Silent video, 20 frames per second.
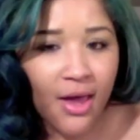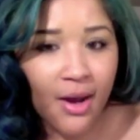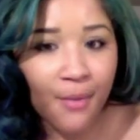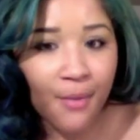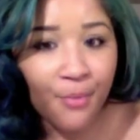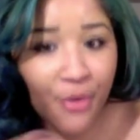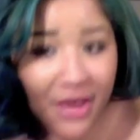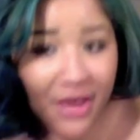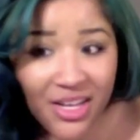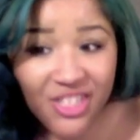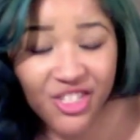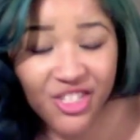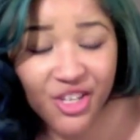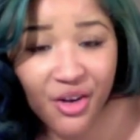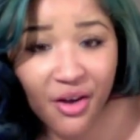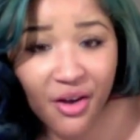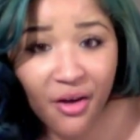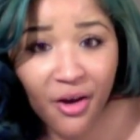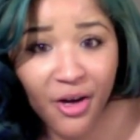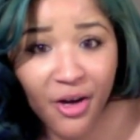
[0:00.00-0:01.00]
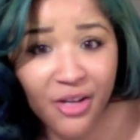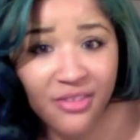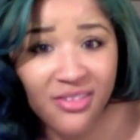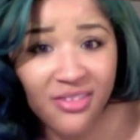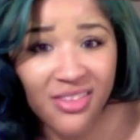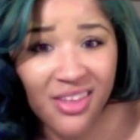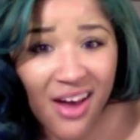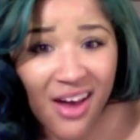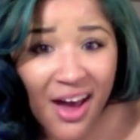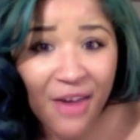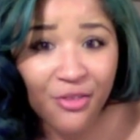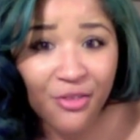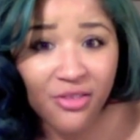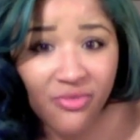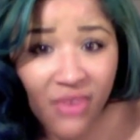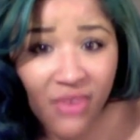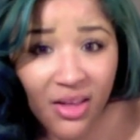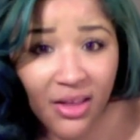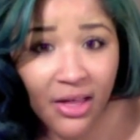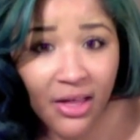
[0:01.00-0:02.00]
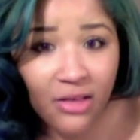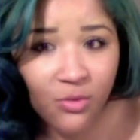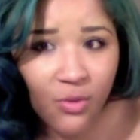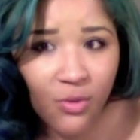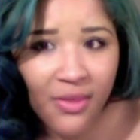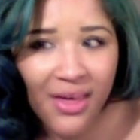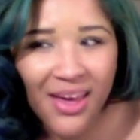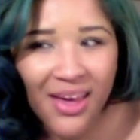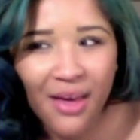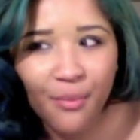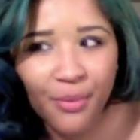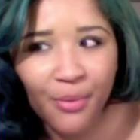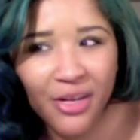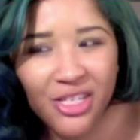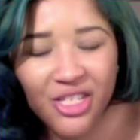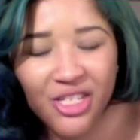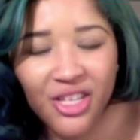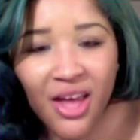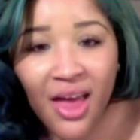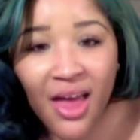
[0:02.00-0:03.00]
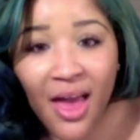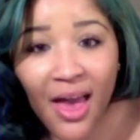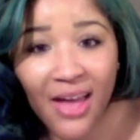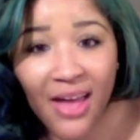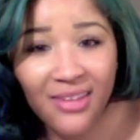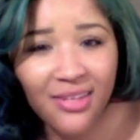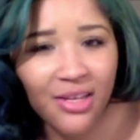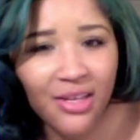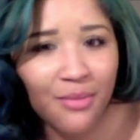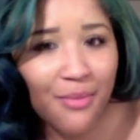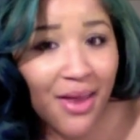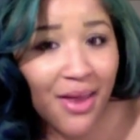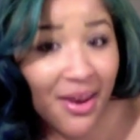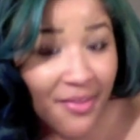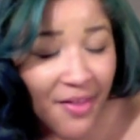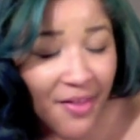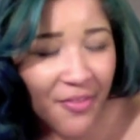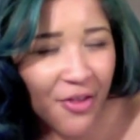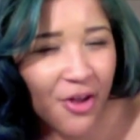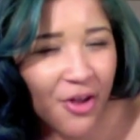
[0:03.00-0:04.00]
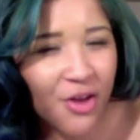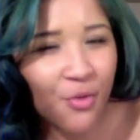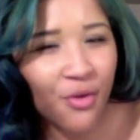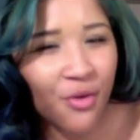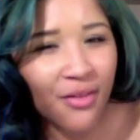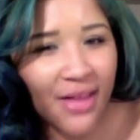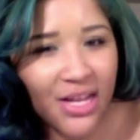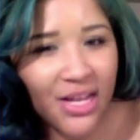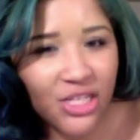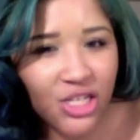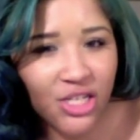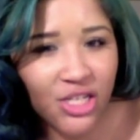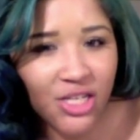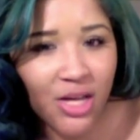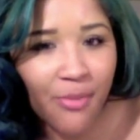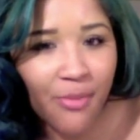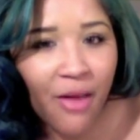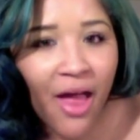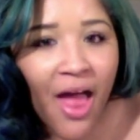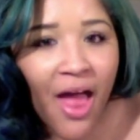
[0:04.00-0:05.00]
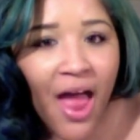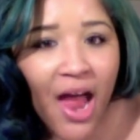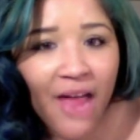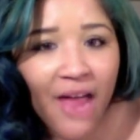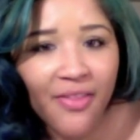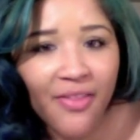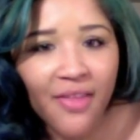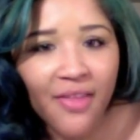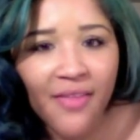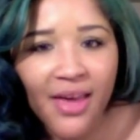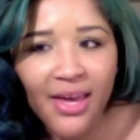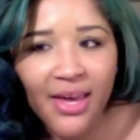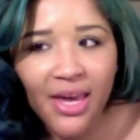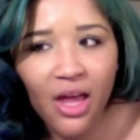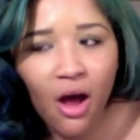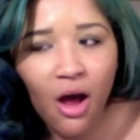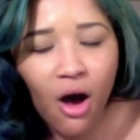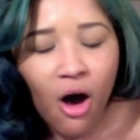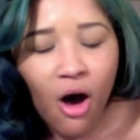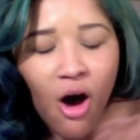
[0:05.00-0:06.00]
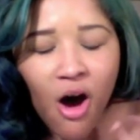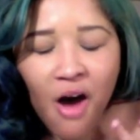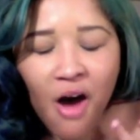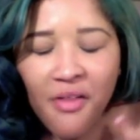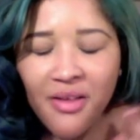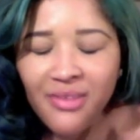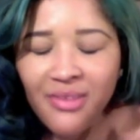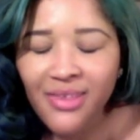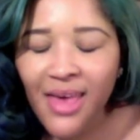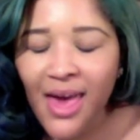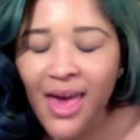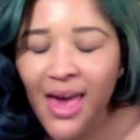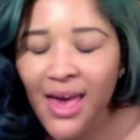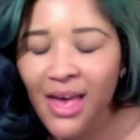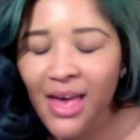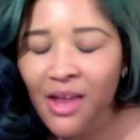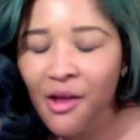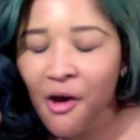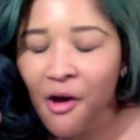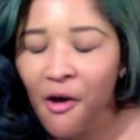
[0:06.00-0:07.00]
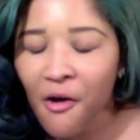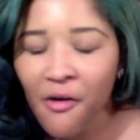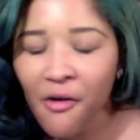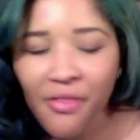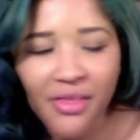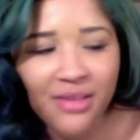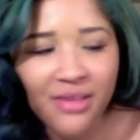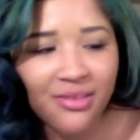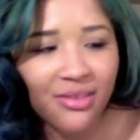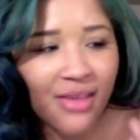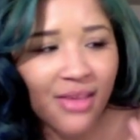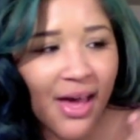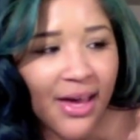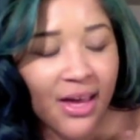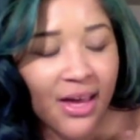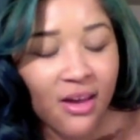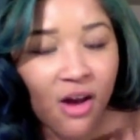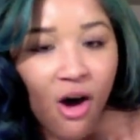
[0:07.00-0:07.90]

I'm pretty sure it hurts the idol's feelings when they get pushed into admitting that they're in a relationship and then they get all this hate and all this like and